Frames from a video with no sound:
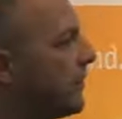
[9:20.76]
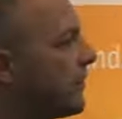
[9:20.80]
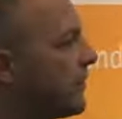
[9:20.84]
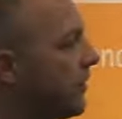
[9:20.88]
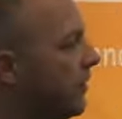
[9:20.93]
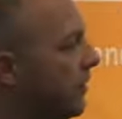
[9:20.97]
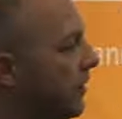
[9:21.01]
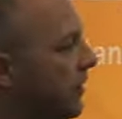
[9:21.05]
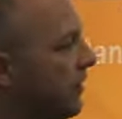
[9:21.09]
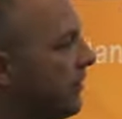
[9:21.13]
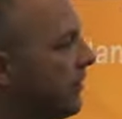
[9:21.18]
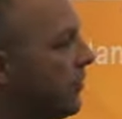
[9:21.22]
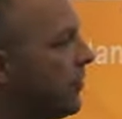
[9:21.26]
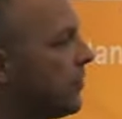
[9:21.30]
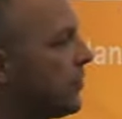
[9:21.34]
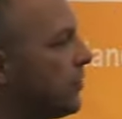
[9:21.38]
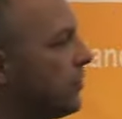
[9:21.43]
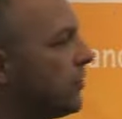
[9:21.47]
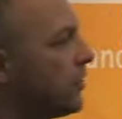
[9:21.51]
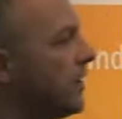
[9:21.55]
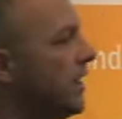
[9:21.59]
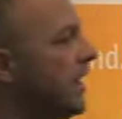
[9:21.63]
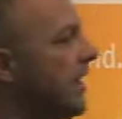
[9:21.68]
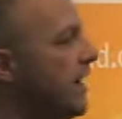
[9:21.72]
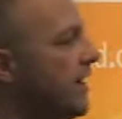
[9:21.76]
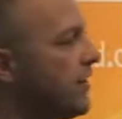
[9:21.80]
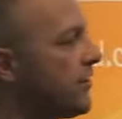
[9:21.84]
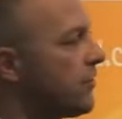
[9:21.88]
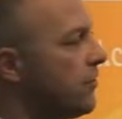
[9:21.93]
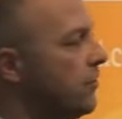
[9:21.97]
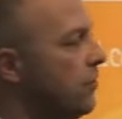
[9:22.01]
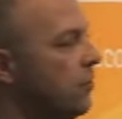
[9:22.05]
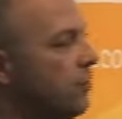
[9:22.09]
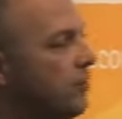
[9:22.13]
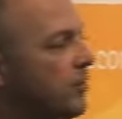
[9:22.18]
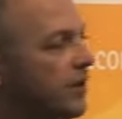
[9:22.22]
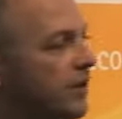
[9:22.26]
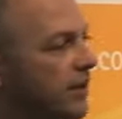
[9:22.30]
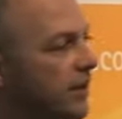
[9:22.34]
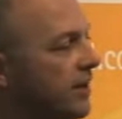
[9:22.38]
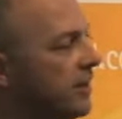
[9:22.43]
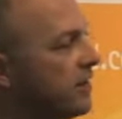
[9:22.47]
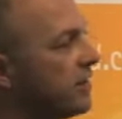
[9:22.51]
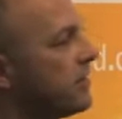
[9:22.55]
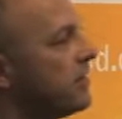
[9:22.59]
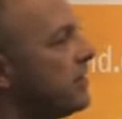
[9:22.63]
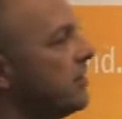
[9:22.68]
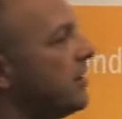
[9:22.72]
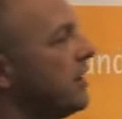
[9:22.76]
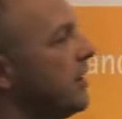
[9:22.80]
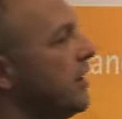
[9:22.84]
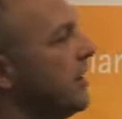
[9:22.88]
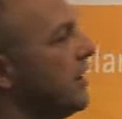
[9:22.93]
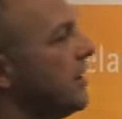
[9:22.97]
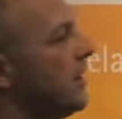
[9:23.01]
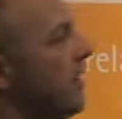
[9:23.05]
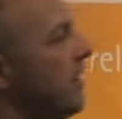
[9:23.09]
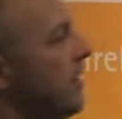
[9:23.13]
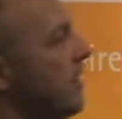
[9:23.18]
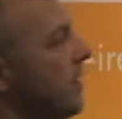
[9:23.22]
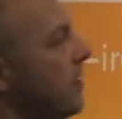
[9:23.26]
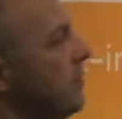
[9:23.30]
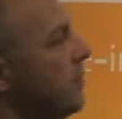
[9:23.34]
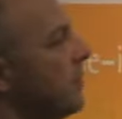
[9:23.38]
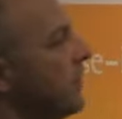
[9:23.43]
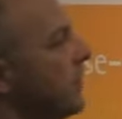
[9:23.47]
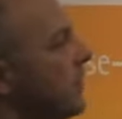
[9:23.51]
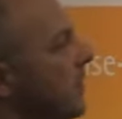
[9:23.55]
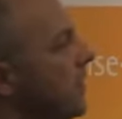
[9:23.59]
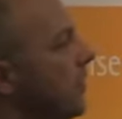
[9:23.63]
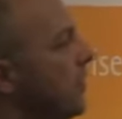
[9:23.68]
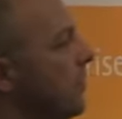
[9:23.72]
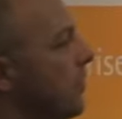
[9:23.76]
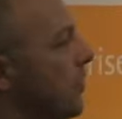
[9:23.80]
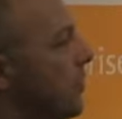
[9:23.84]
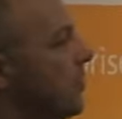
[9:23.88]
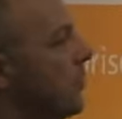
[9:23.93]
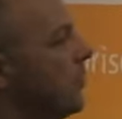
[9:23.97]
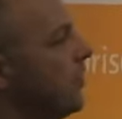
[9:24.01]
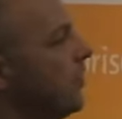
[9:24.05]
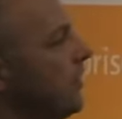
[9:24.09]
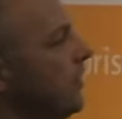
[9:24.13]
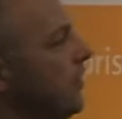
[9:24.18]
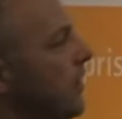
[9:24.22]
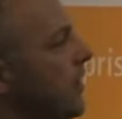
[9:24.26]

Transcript: Certainly virtual classroom and virtual